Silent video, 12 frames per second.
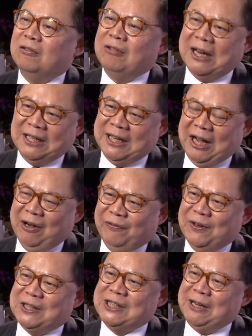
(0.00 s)
Right now,
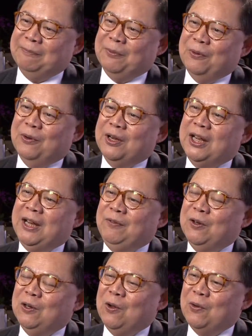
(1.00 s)
for example, if
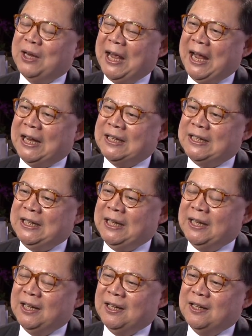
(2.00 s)
you look at
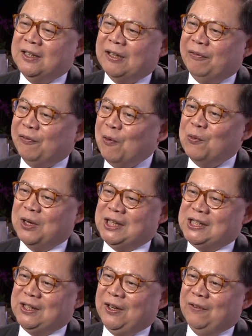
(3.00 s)
the
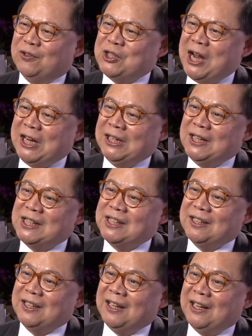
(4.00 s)
focus of China's
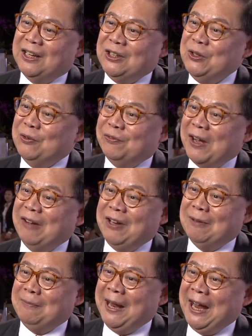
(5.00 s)
new
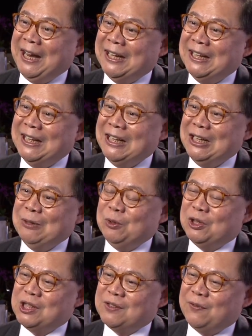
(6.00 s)
5-year plan,
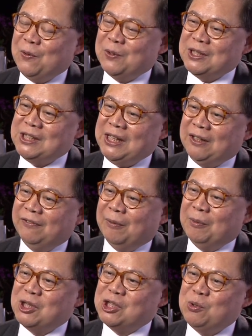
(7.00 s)
which is focusing
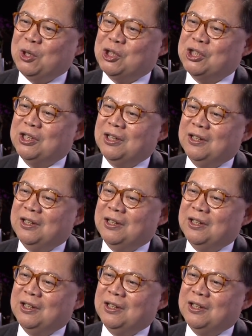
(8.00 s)
from a switch